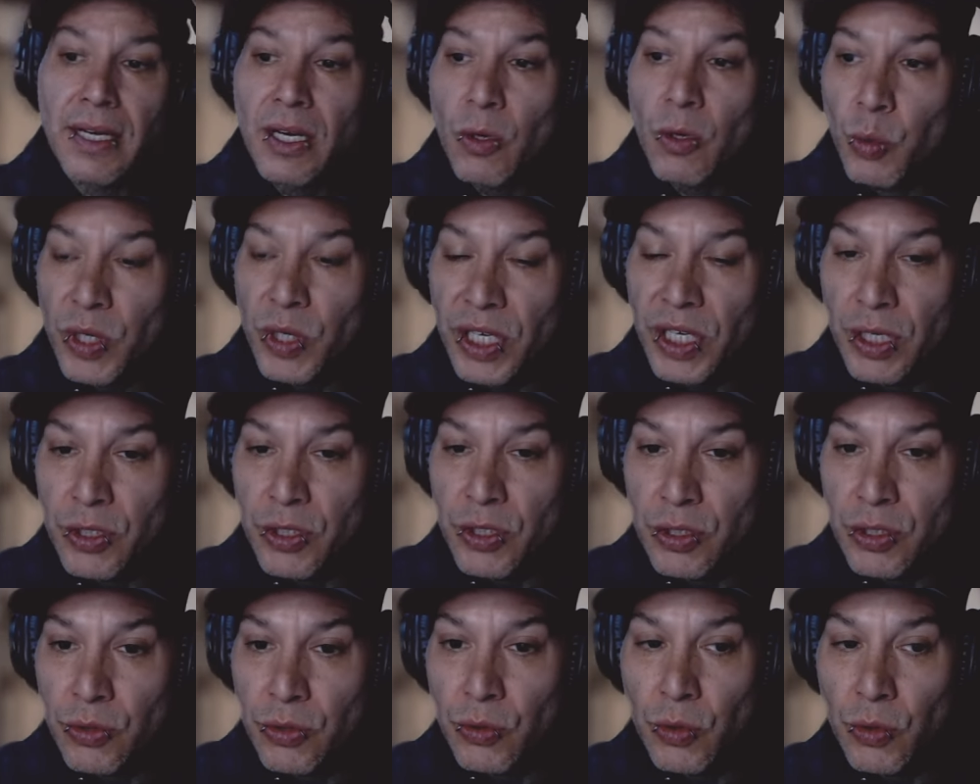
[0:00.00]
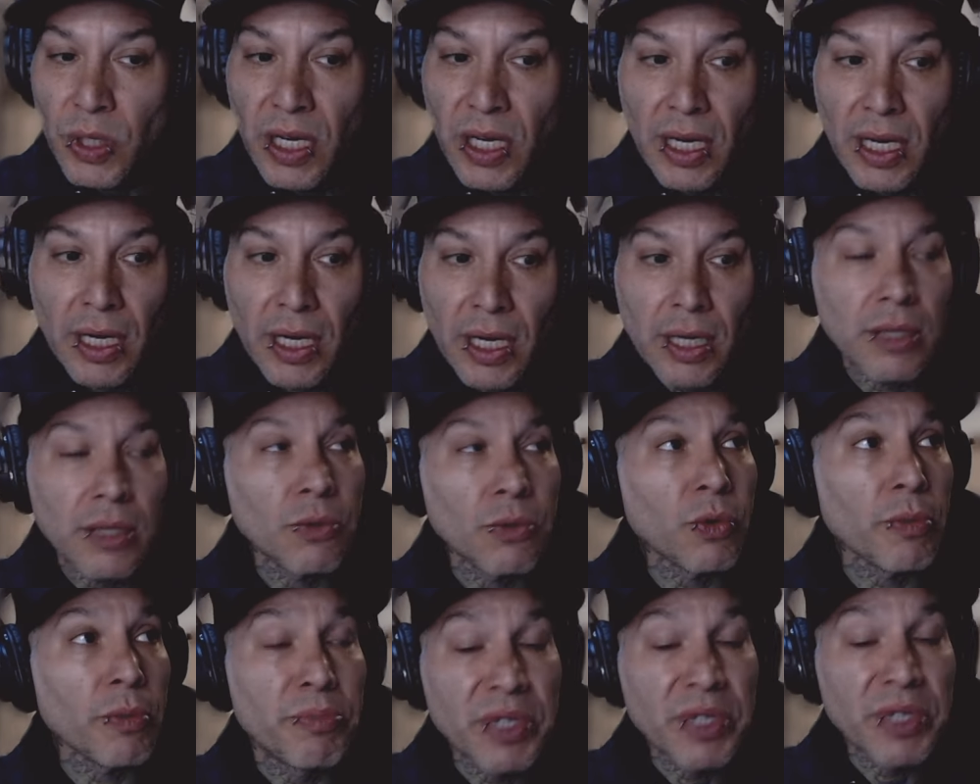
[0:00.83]
We're gonna do. Uh,
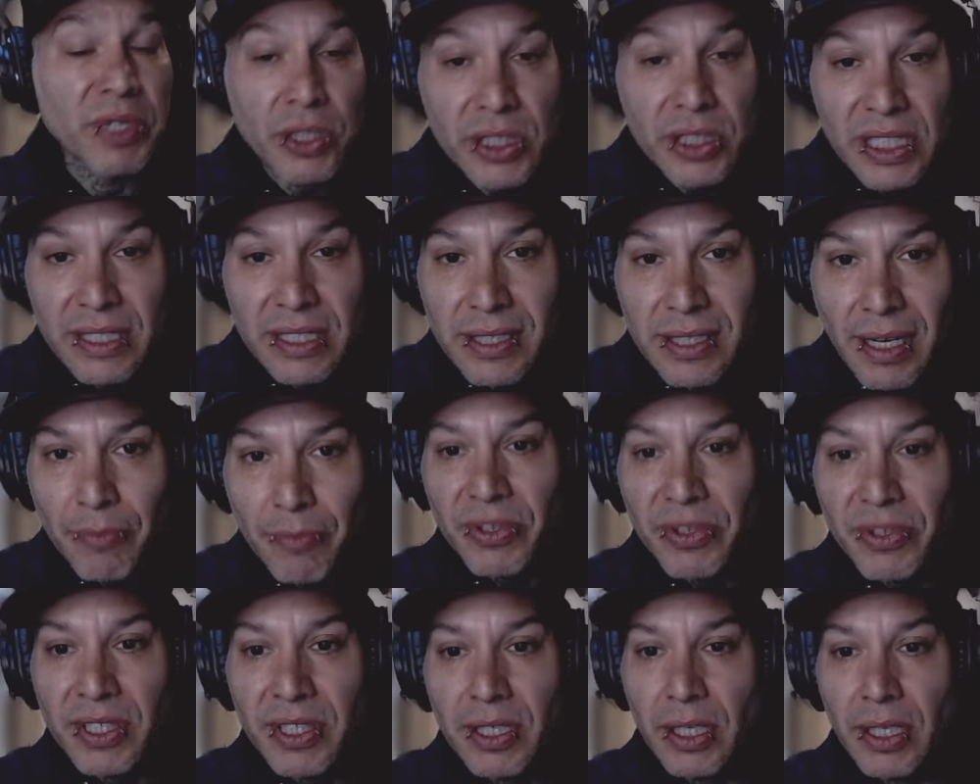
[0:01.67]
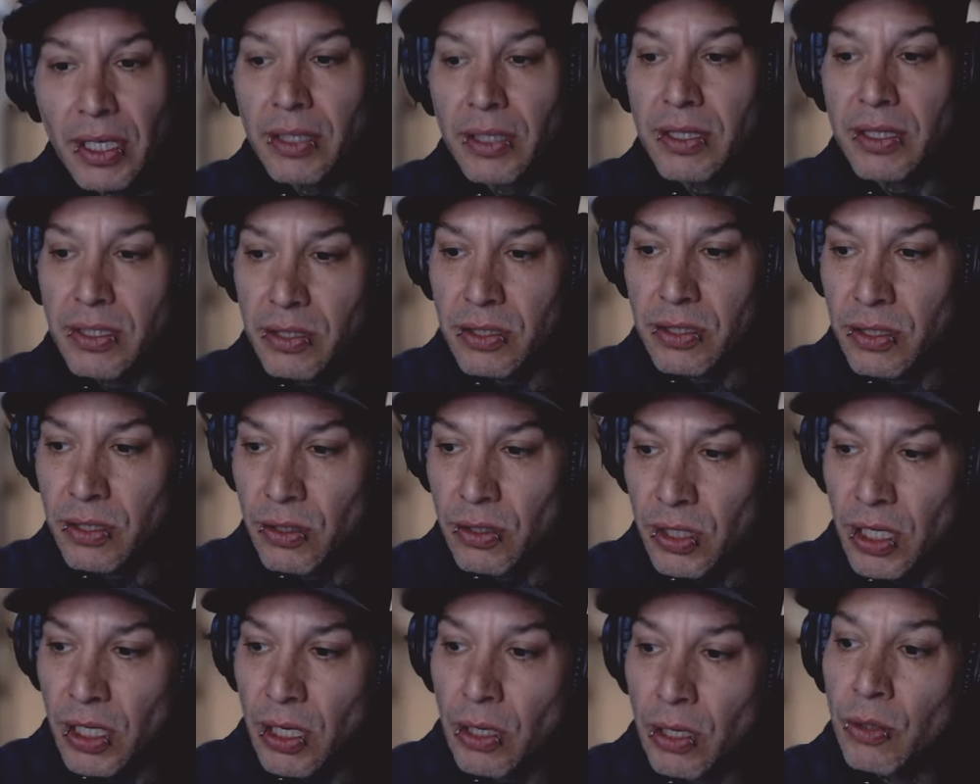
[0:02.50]
we're building something here at the
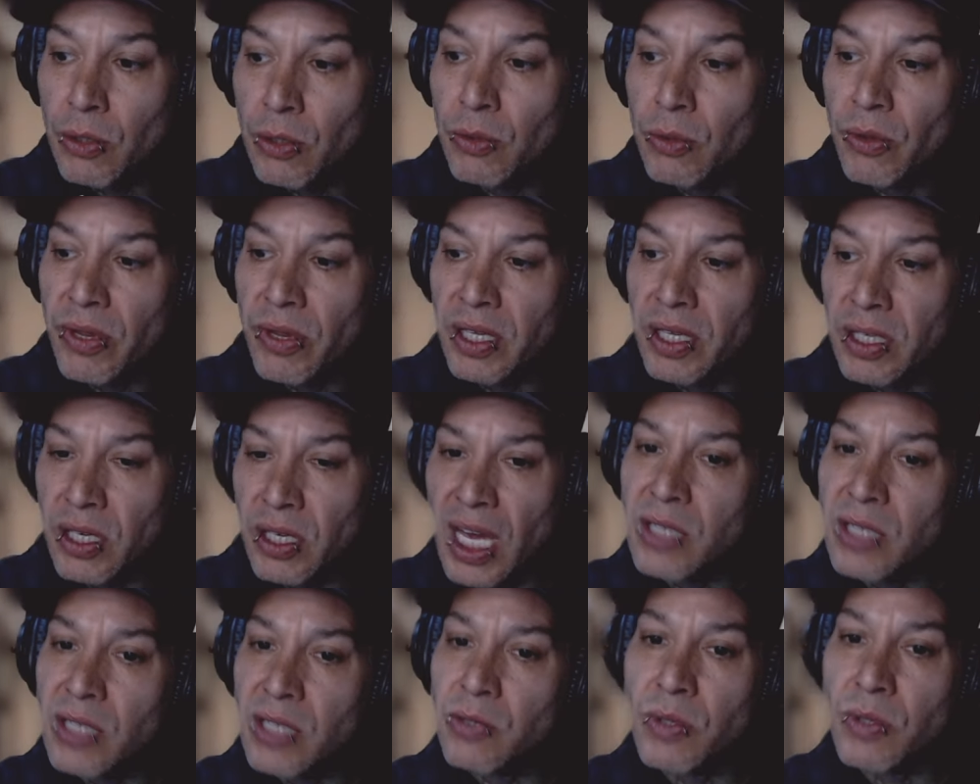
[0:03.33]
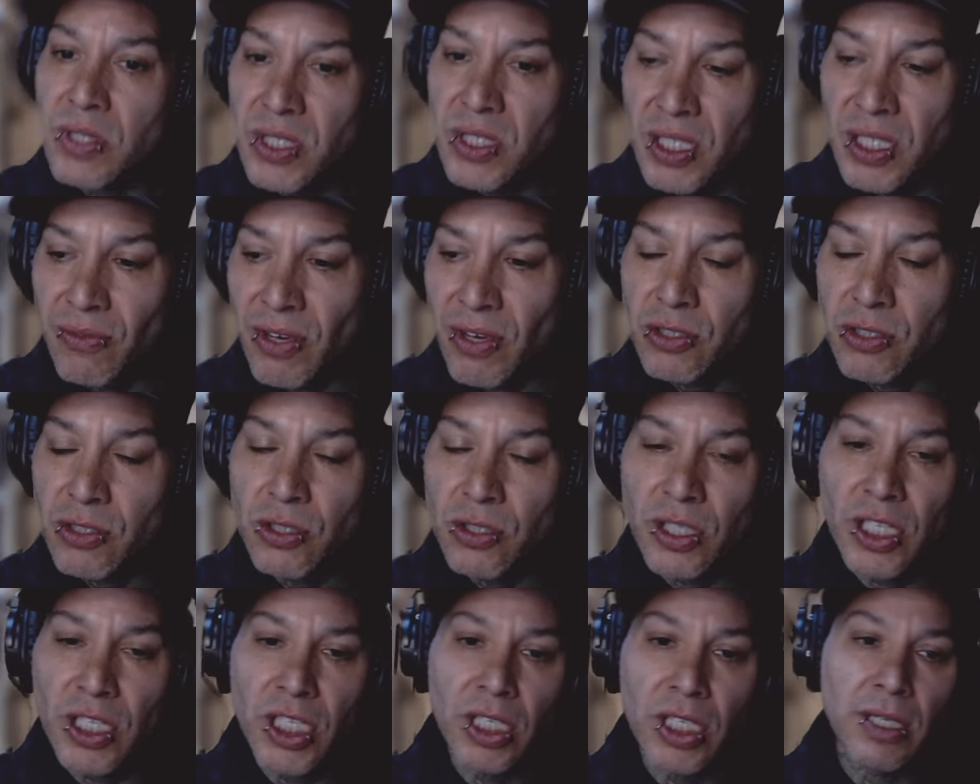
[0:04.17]
studio that you guys will see
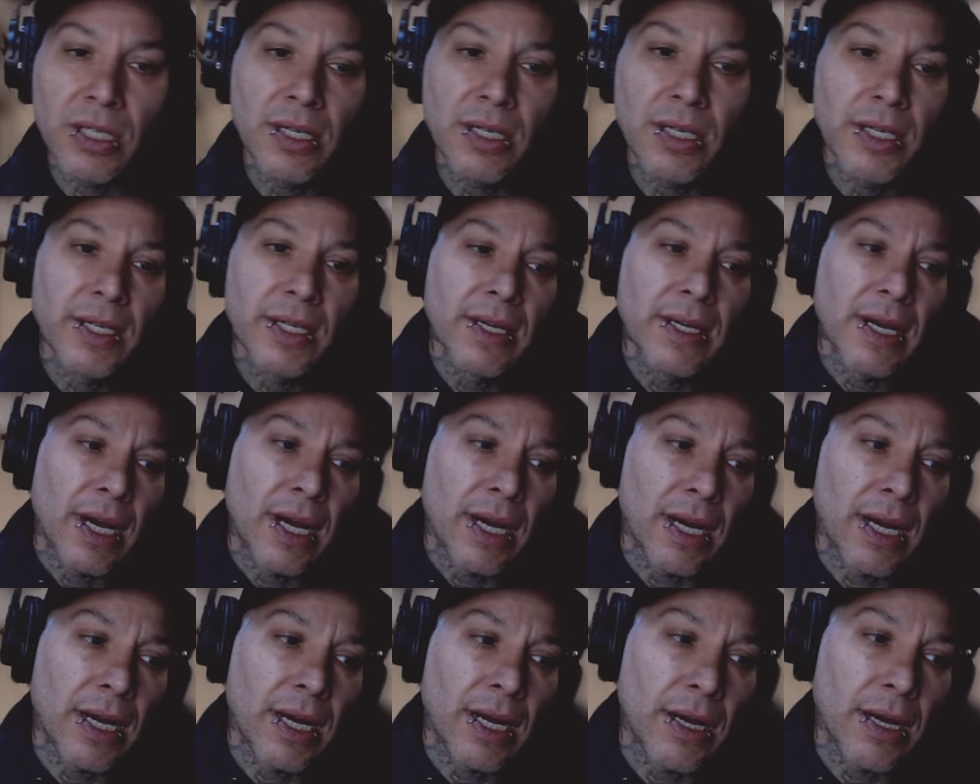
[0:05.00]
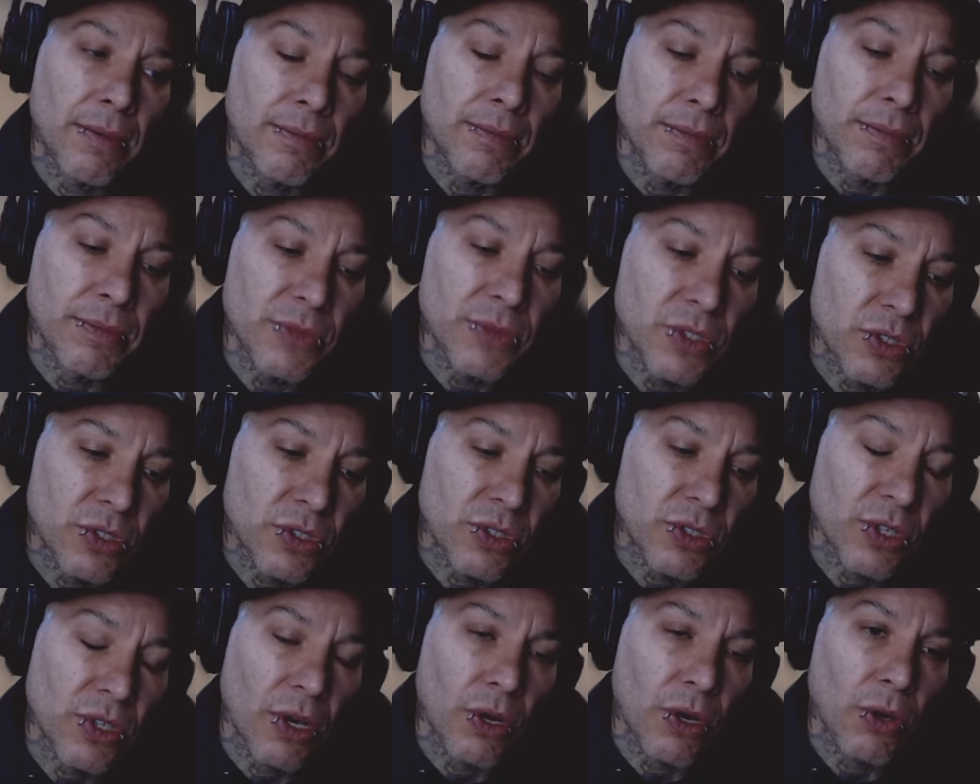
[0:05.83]
eventually. Um,
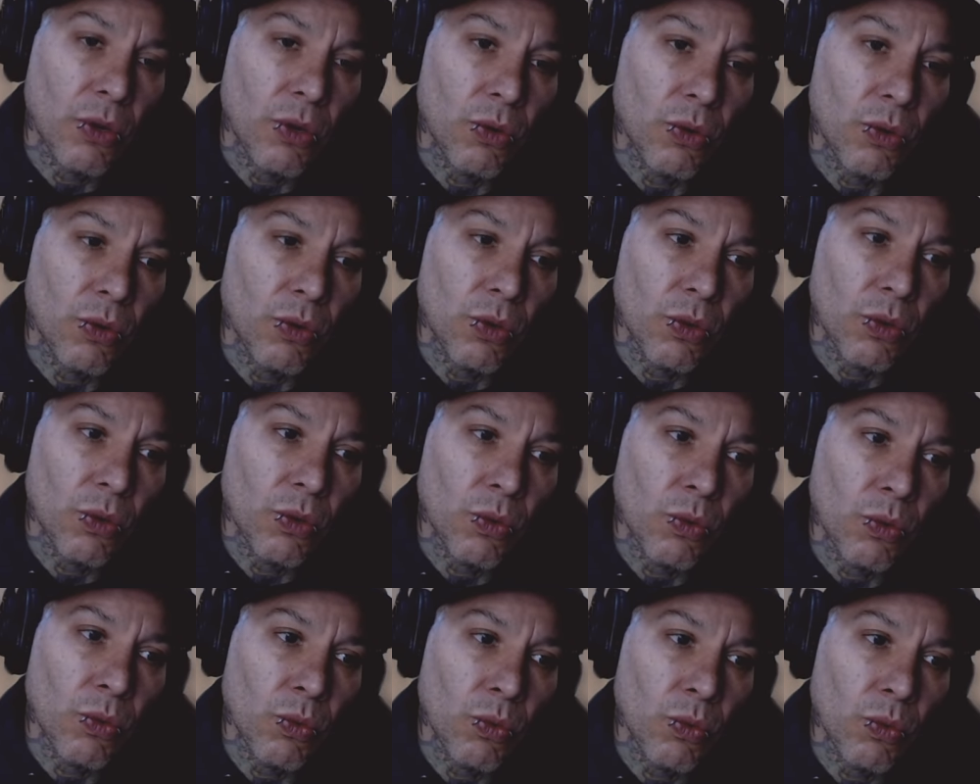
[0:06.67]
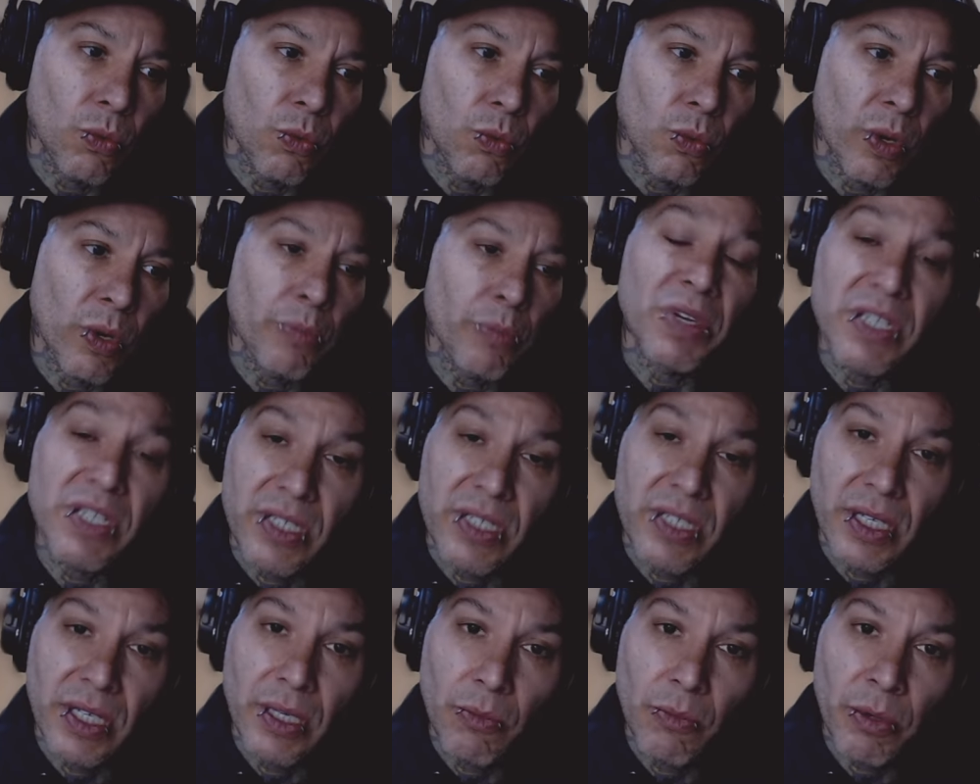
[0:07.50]
so we're
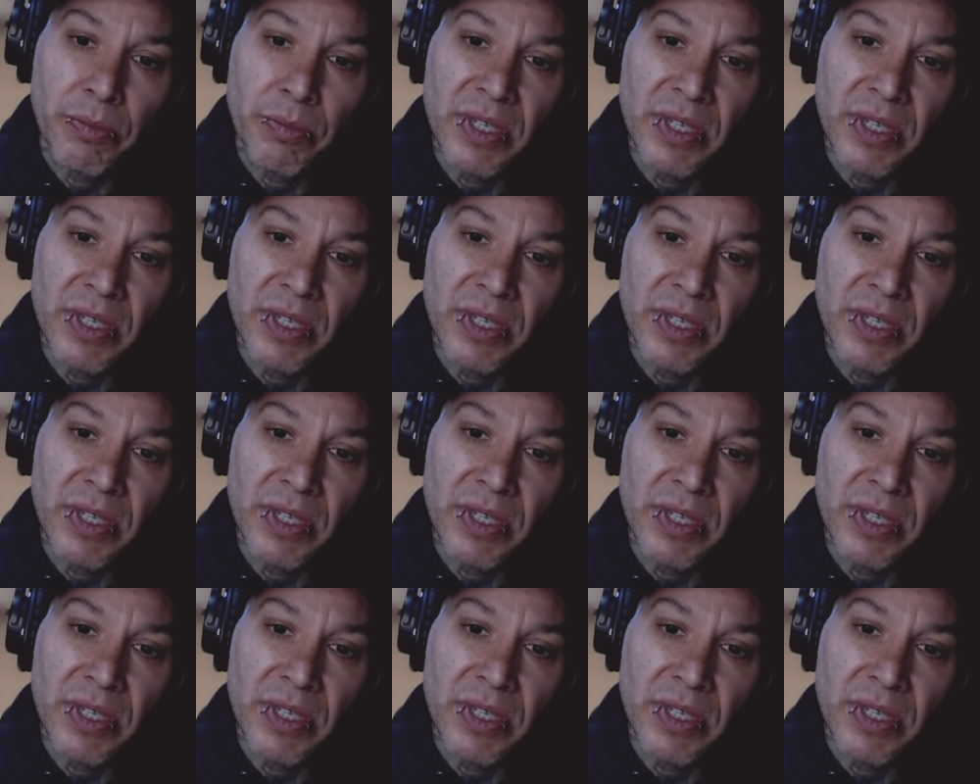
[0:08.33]
busy. We're